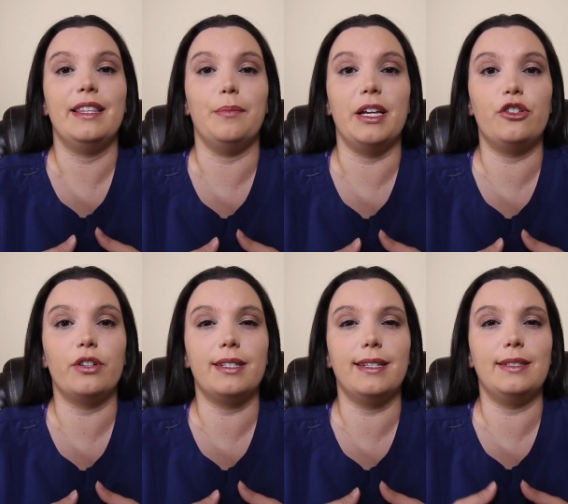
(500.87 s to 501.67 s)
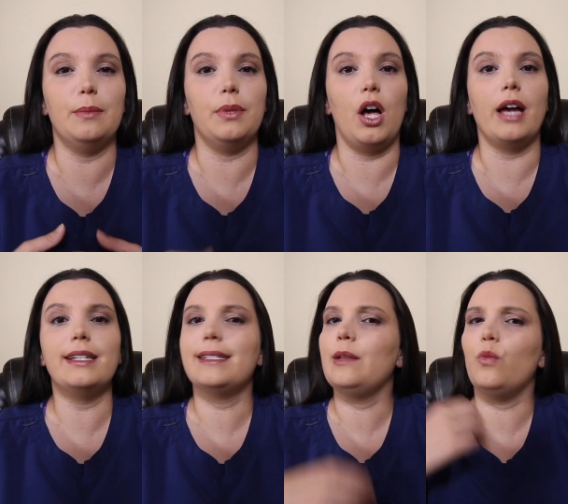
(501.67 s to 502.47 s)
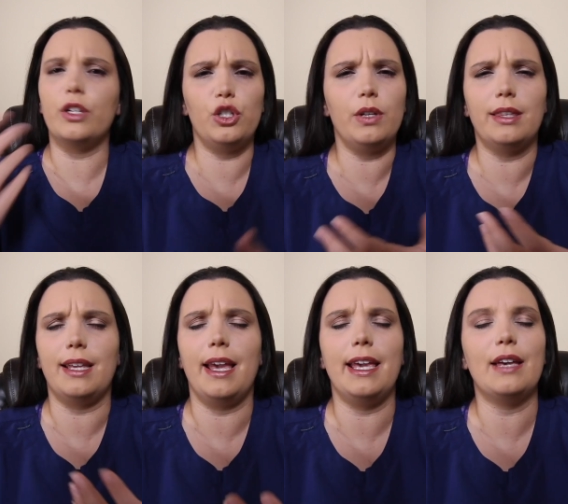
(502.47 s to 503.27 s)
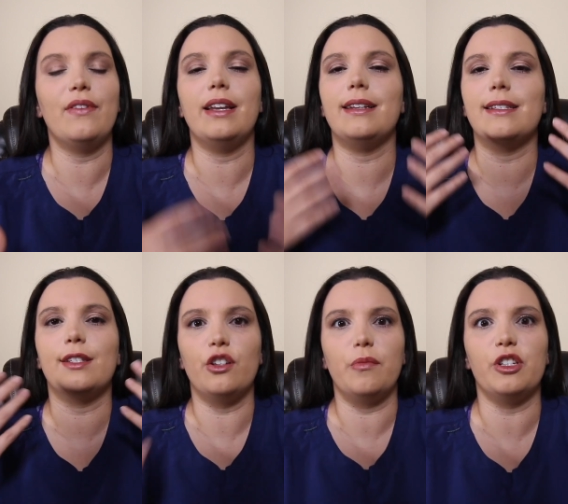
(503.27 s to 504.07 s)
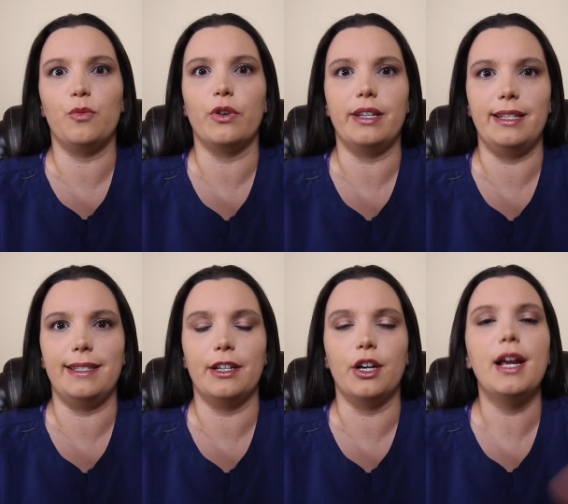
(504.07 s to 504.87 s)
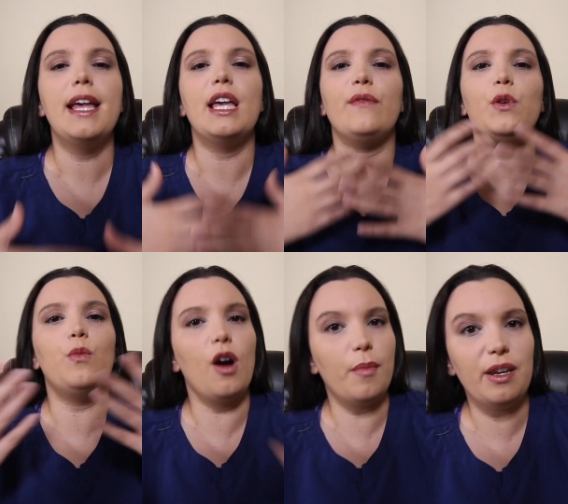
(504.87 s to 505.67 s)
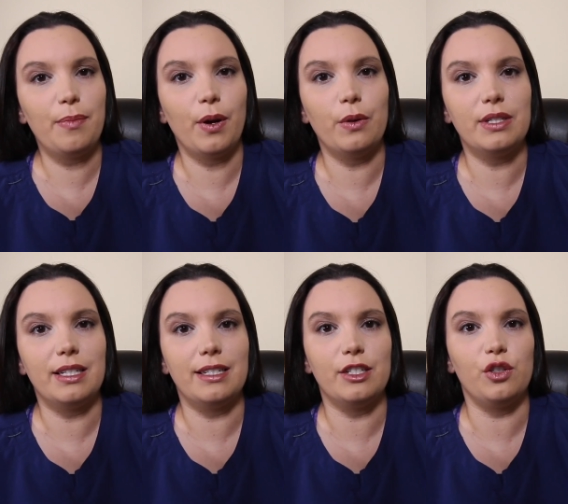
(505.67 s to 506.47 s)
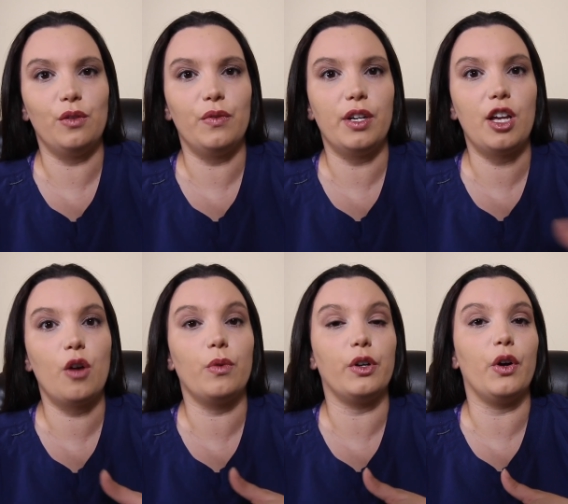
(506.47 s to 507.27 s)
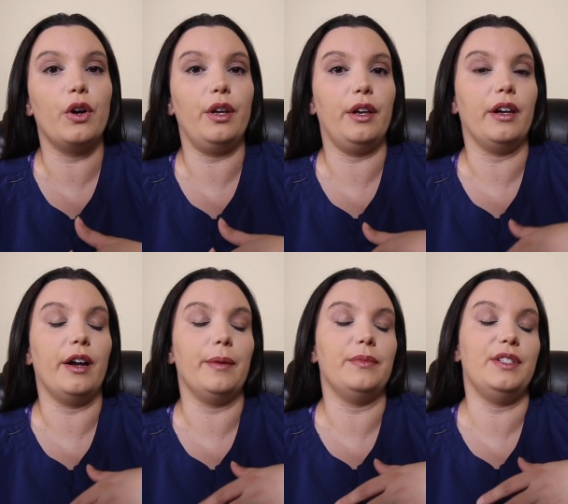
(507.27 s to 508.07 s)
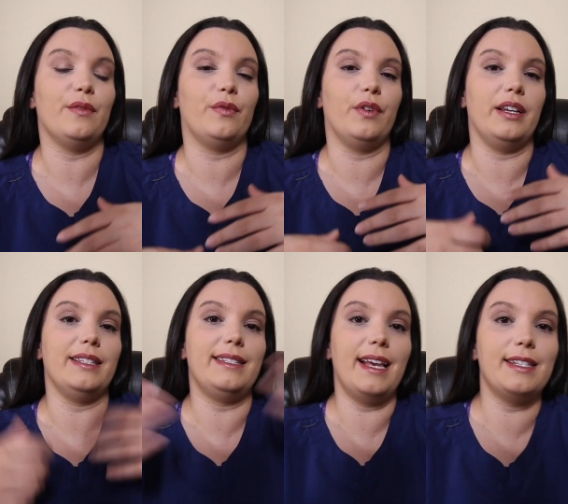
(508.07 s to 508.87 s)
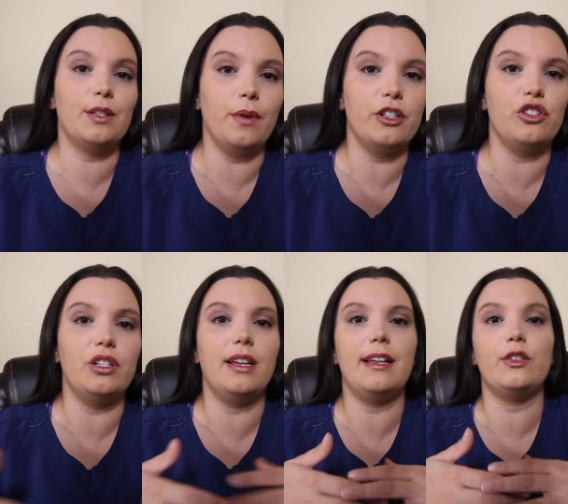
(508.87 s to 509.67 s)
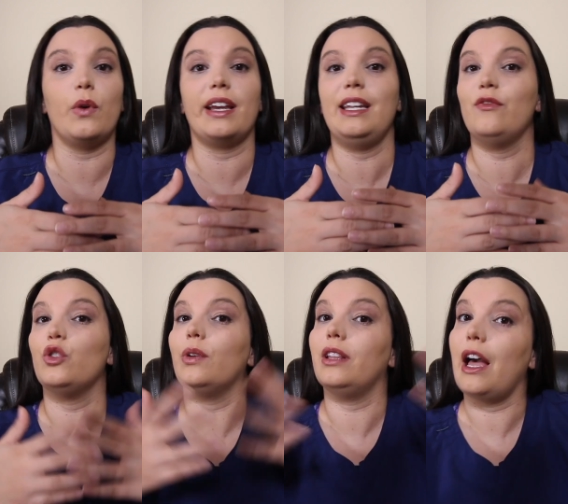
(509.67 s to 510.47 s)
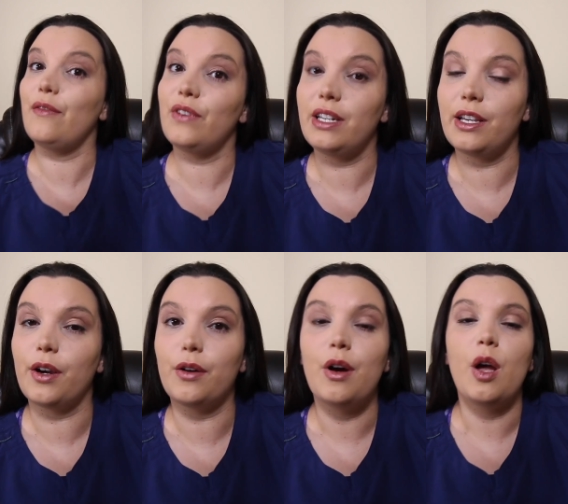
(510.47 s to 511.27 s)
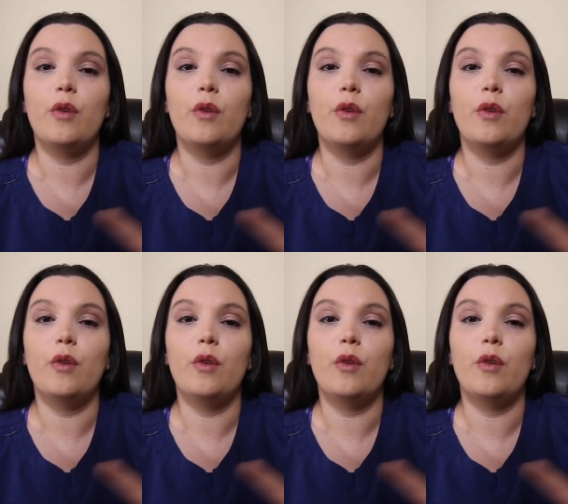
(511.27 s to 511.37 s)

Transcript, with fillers: the metric system, but honestly, once you get the hang of it, it is so much more easier. If you want me to post an additional video regarding um, different test questions, or I can even do a live video